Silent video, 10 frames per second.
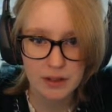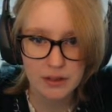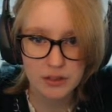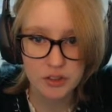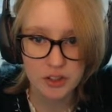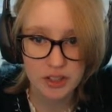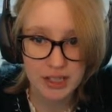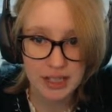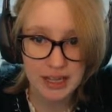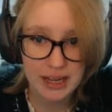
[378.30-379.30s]
Sir, the
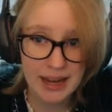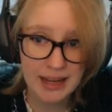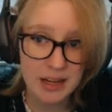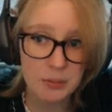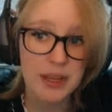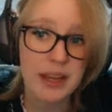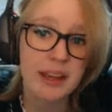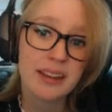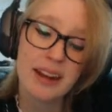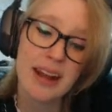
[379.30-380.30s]
king hanging up there,
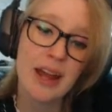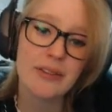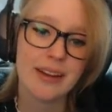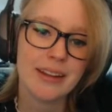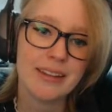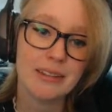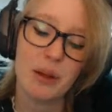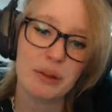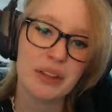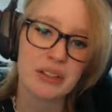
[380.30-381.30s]
can I have it? Well,
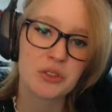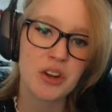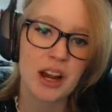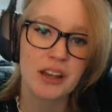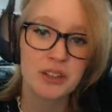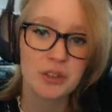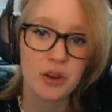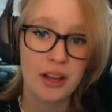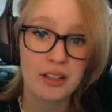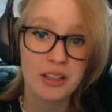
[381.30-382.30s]
oh, nice try. Sure,
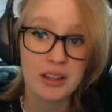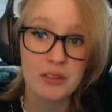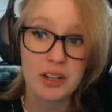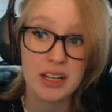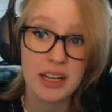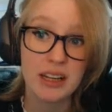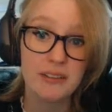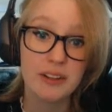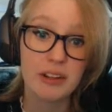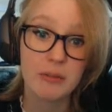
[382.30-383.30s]
I could give you the key if you
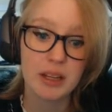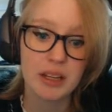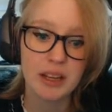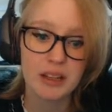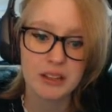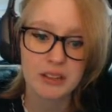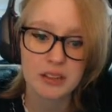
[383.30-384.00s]
give me a kiss.